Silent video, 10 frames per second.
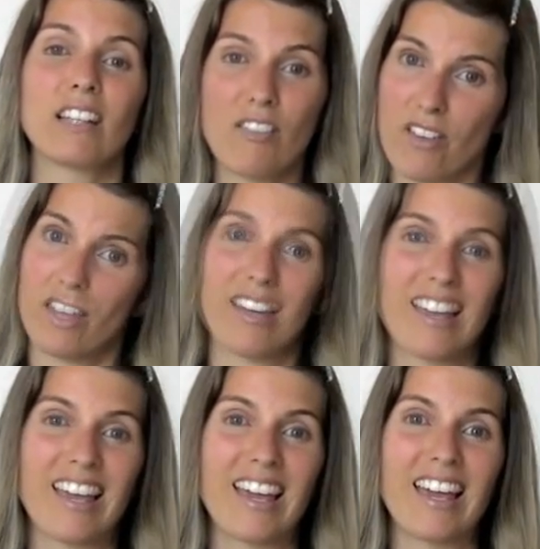love it.
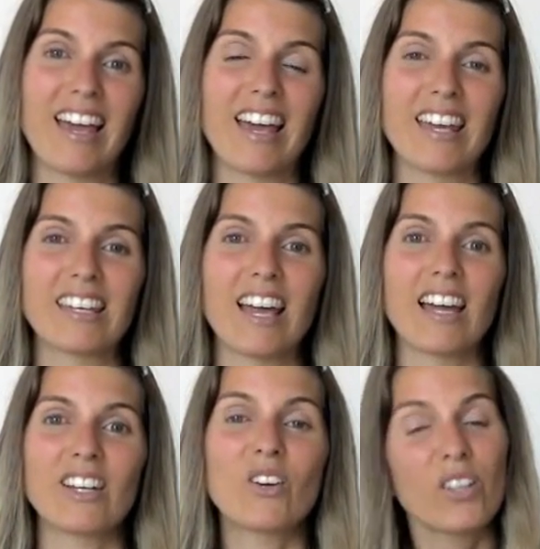And
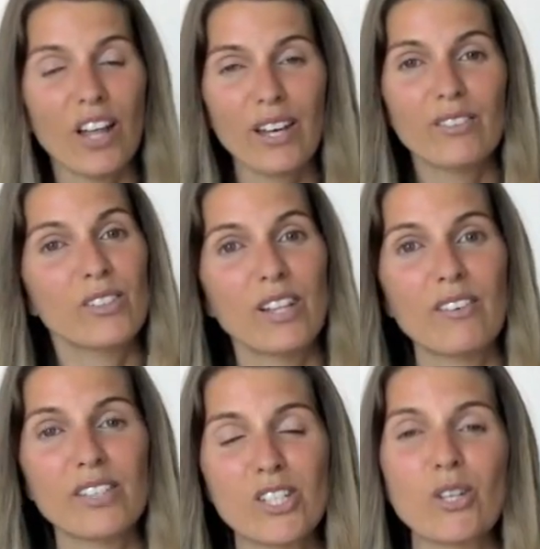I know a lot of you
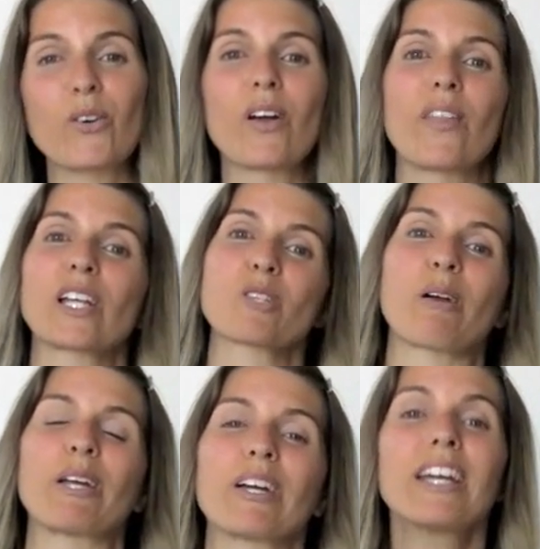love it too, and that's
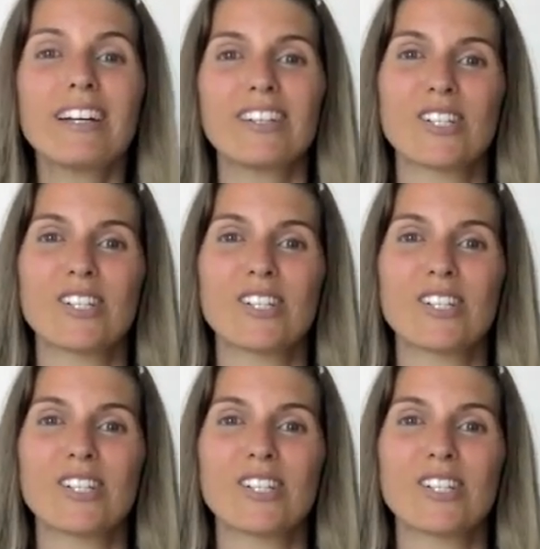why you're here.